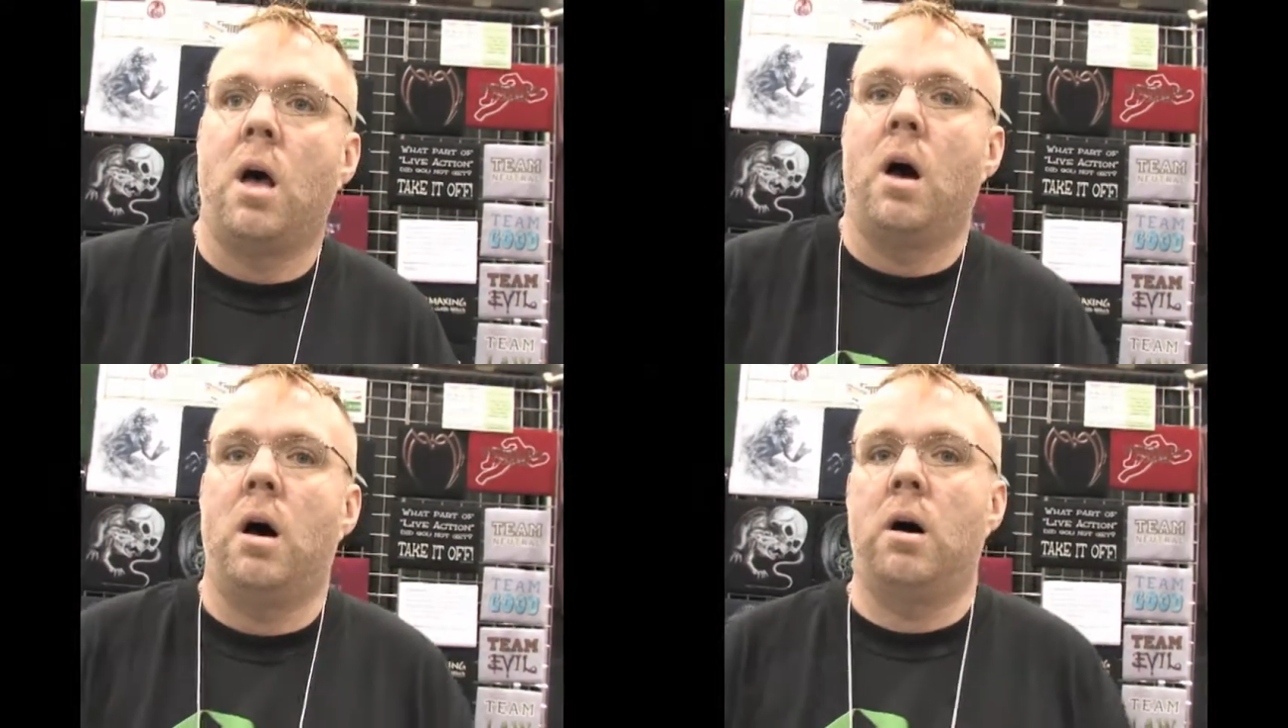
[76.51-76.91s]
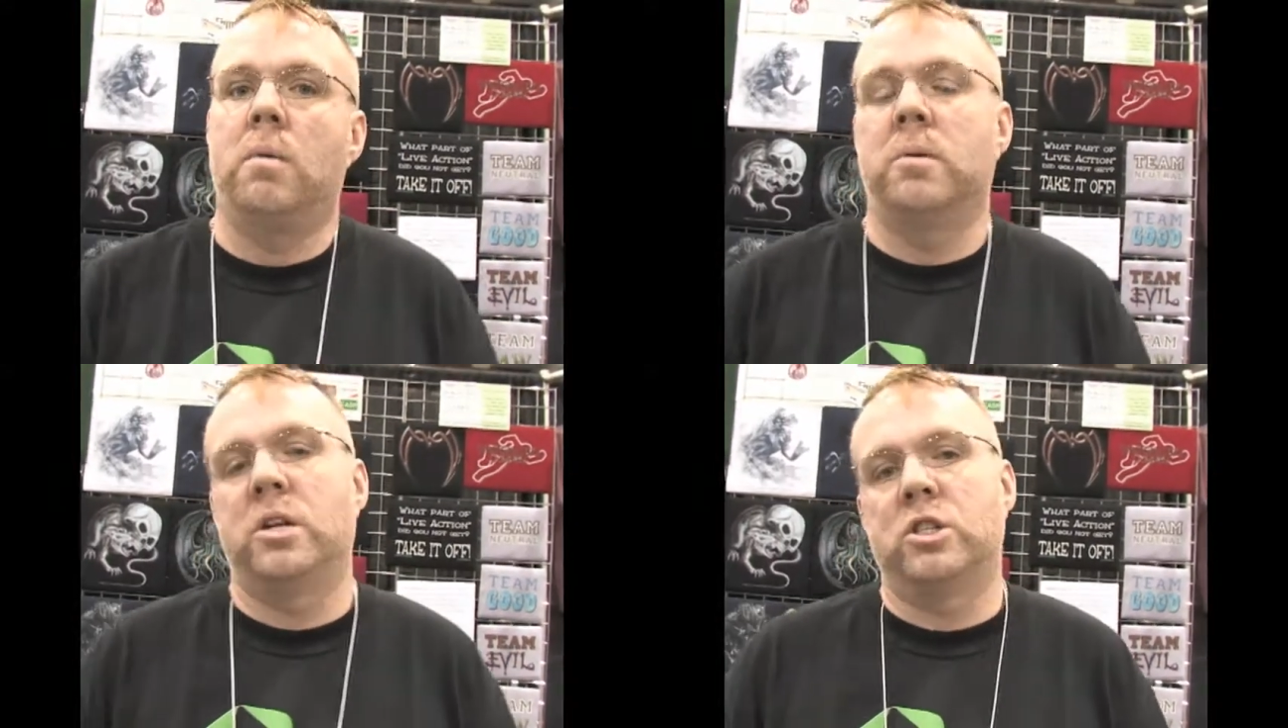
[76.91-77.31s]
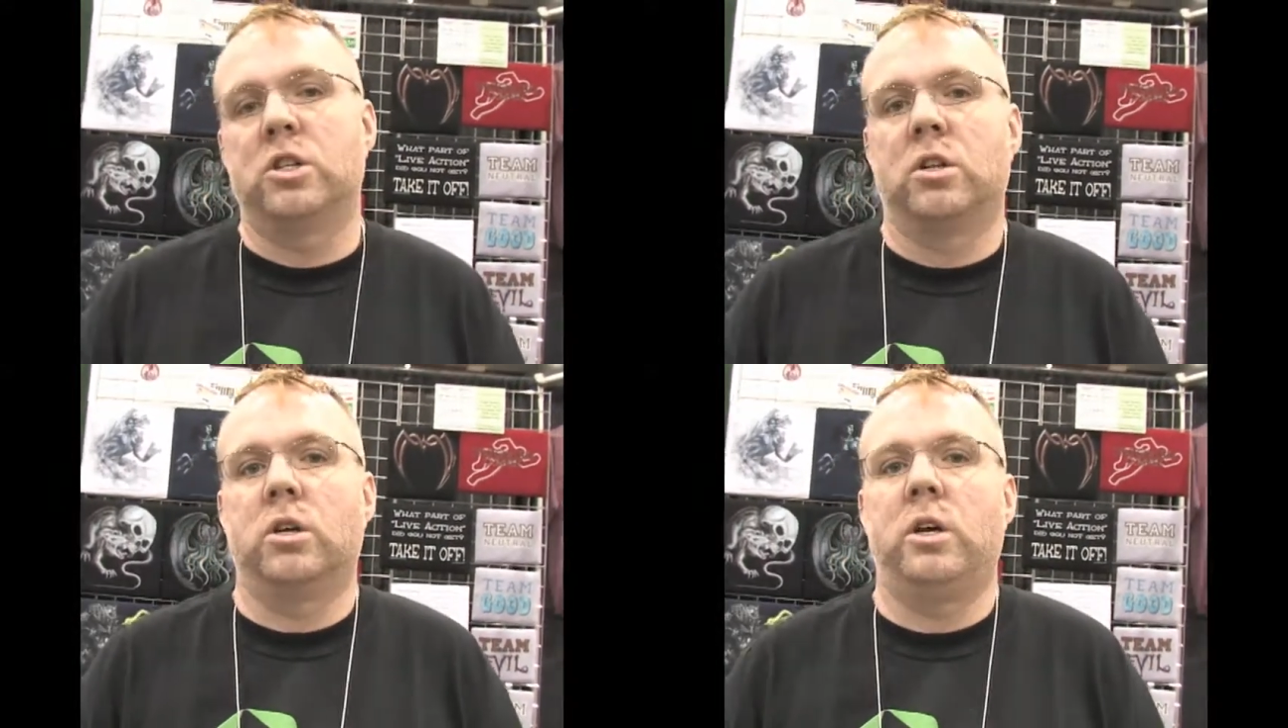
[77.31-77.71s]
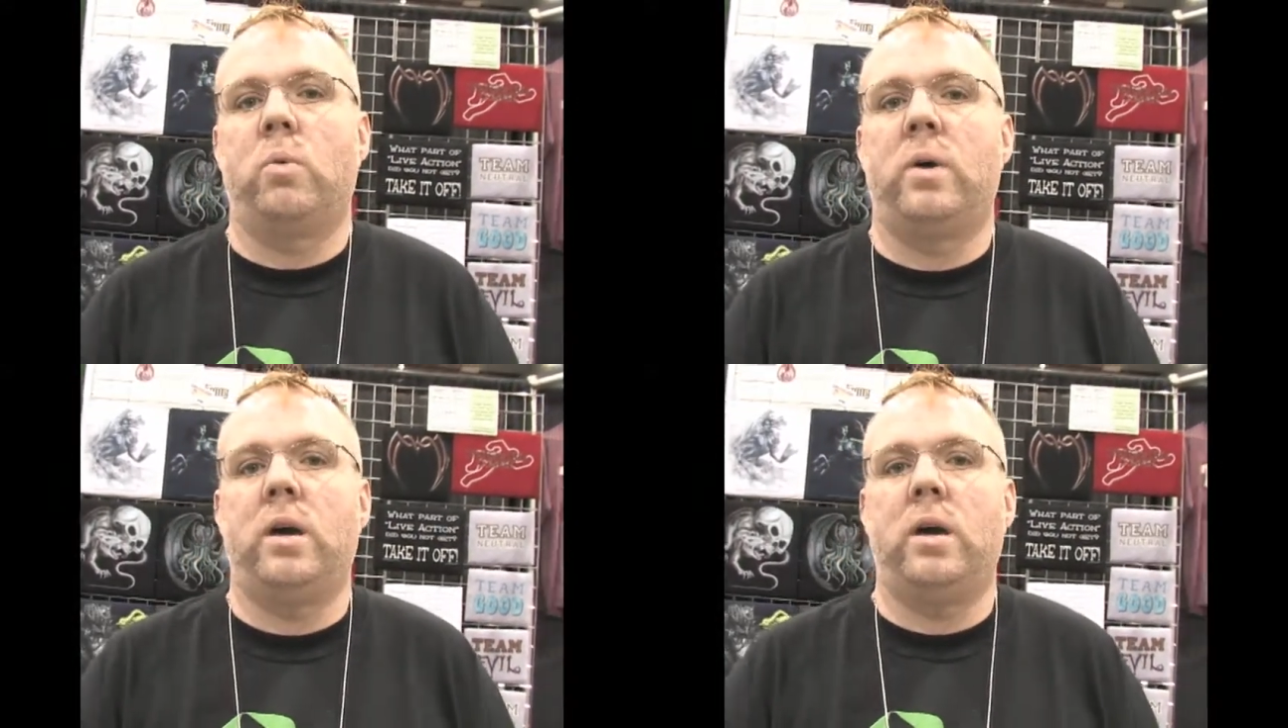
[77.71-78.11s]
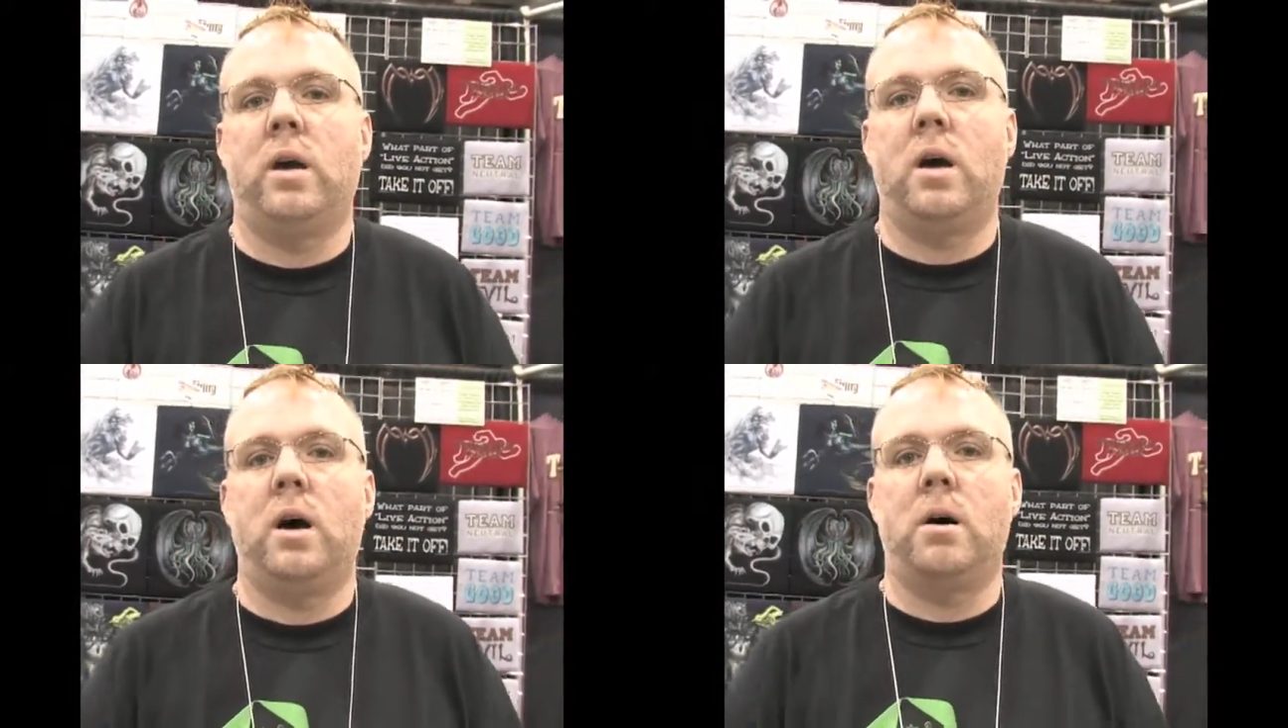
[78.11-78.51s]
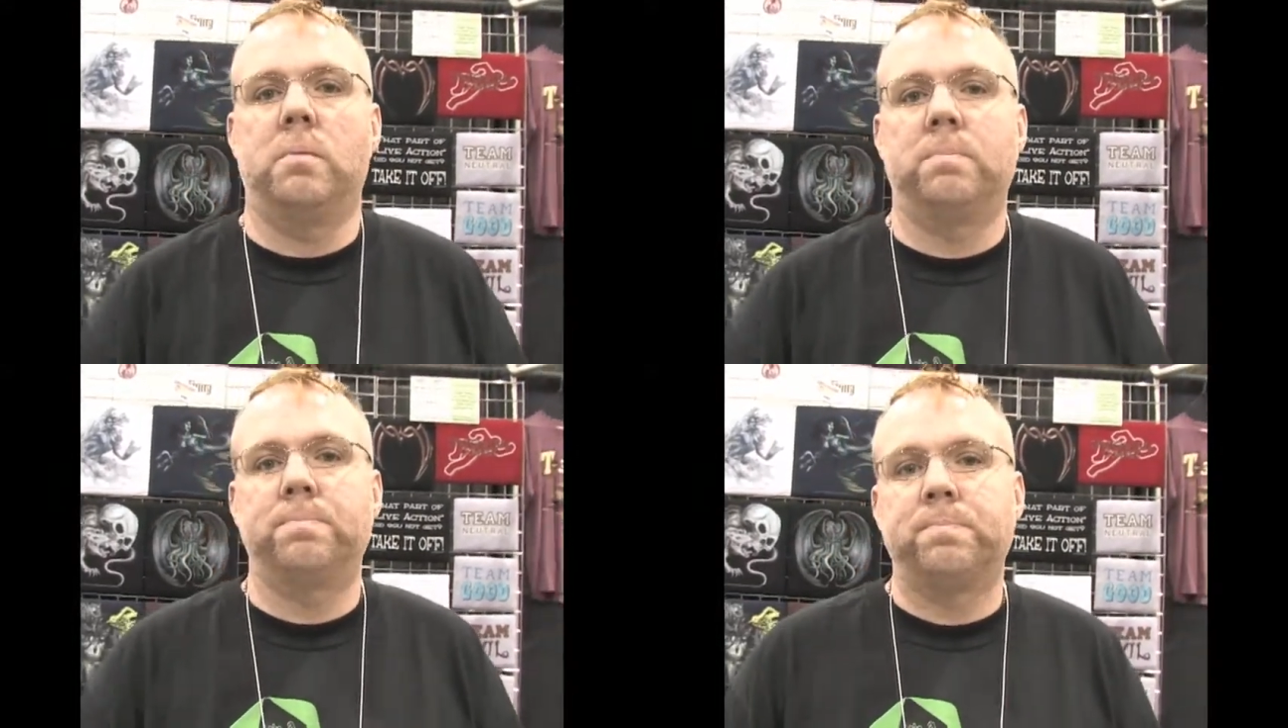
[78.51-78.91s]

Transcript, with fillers: Um, additionally, we um,